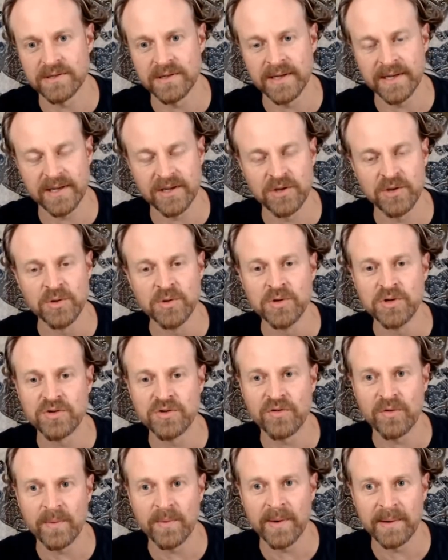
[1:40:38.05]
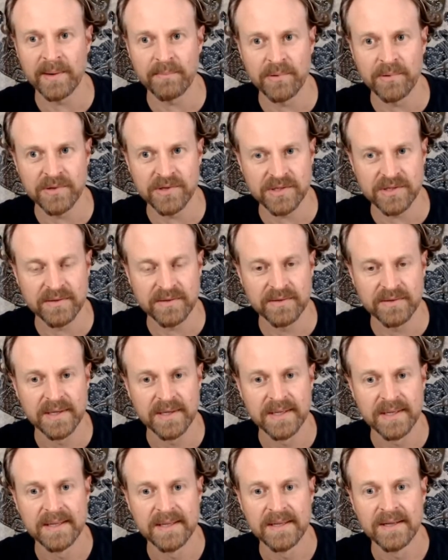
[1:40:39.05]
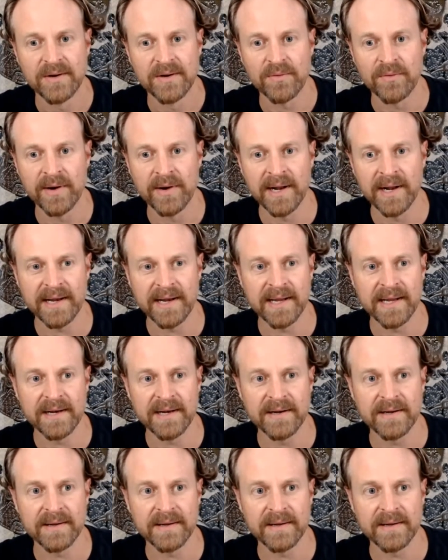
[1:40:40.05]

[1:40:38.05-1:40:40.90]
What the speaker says: like huge for one person. Really needed an